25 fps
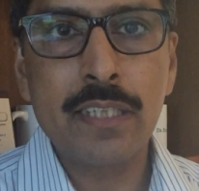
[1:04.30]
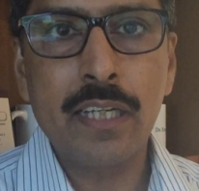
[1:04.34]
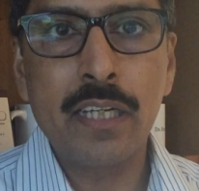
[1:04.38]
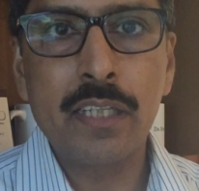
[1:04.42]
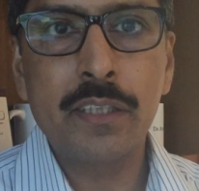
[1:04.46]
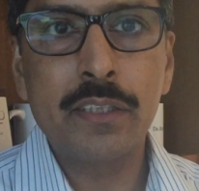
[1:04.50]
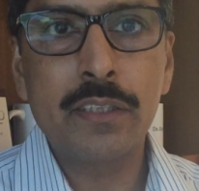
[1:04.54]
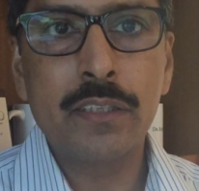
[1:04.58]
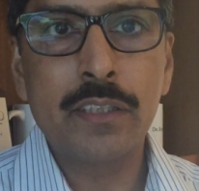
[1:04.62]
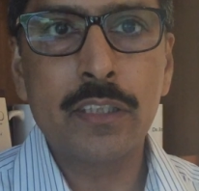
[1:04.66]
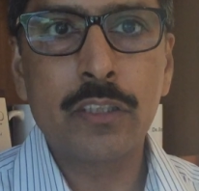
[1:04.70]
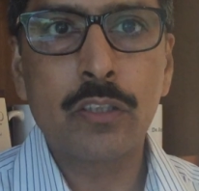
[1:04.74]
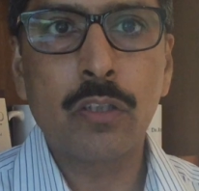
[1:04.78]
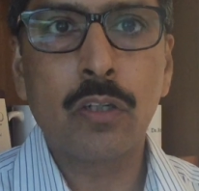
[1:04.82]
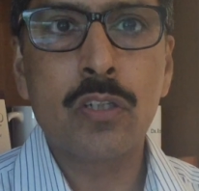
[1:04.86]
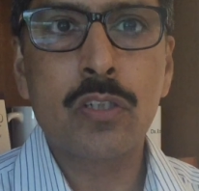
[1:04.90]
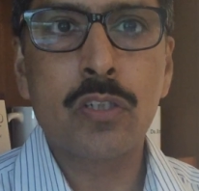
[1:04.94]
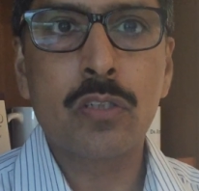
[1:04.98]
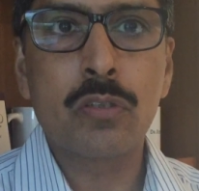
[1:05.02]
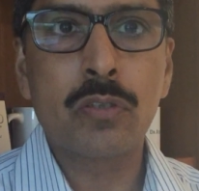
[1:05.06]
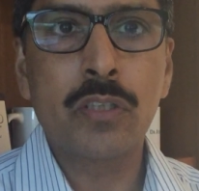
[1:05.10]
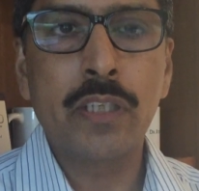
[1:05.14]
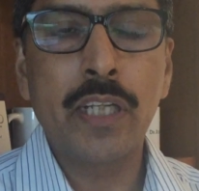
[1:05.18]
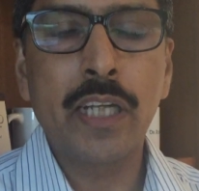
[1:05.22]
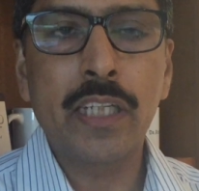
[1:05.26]
centered is
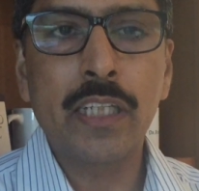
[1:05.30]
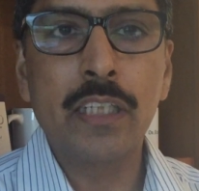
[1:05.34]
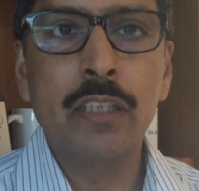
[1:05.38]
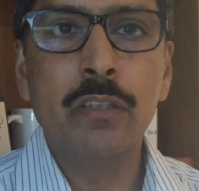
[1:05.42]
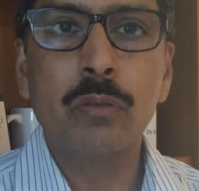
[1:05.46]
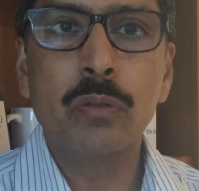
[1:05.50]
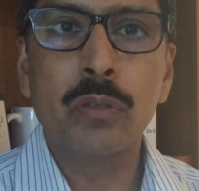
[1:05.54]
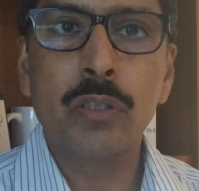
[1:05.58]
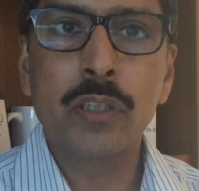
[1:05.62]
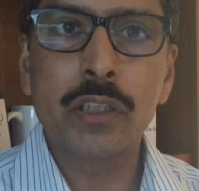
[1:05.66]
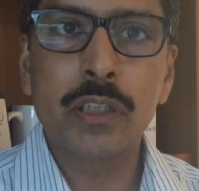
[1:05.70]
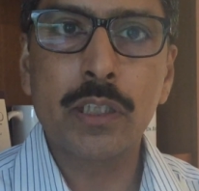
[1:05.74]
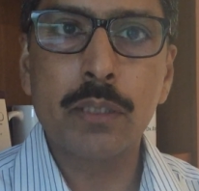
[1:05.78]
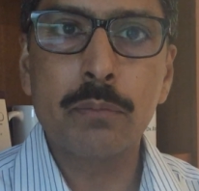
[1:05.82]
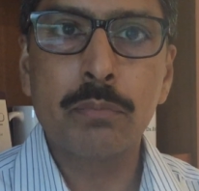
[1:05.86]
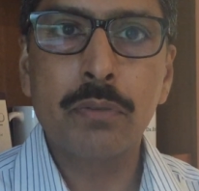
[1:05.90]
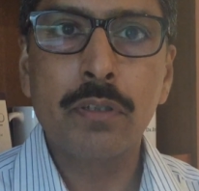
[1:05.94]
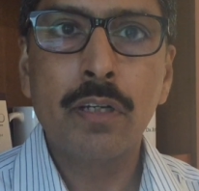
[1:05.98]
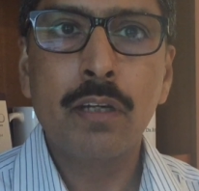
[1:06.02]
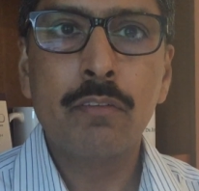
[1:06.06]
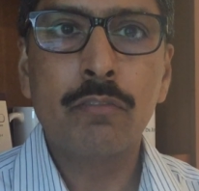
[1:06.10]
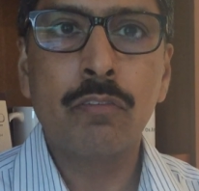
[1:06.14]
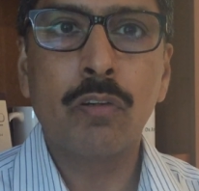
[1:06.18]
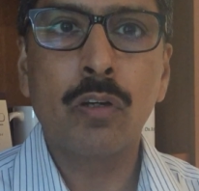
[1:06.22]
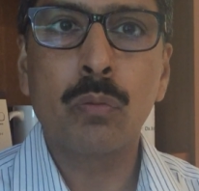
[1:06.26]
also taking ownership
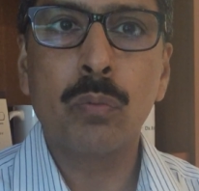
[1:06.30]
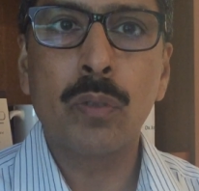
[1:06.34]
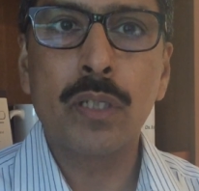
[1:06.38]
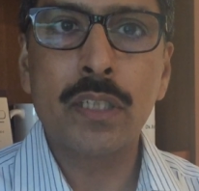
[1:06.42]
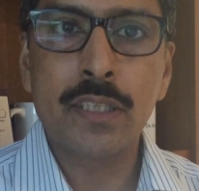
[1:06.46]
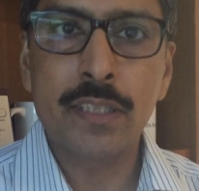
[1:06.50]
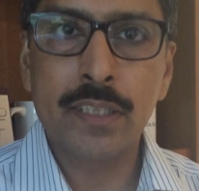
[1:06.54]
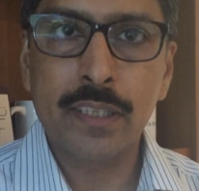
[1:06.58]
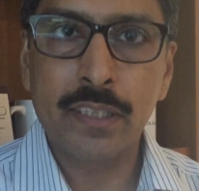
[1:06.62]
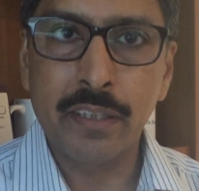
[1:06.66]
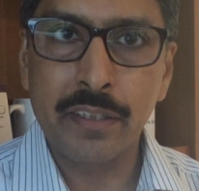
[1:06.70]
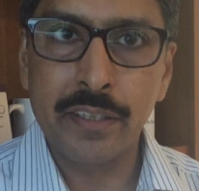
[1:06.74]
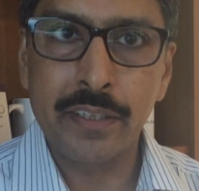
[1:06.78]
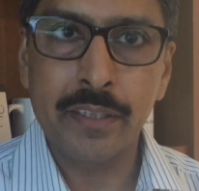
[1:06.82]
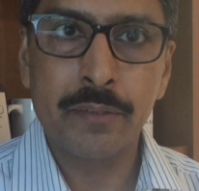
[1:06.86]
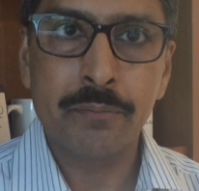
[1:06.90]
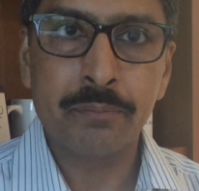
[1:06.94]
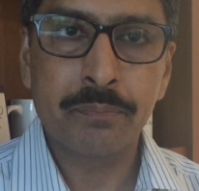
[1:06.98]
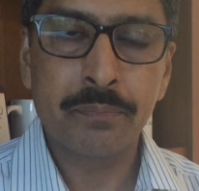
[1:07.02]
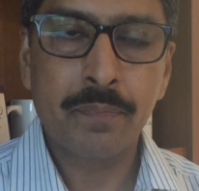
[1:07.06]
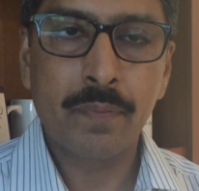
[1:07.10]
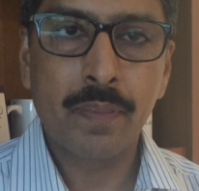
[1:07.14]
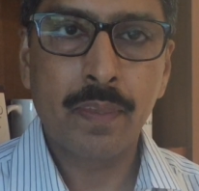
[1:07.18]
for one's career.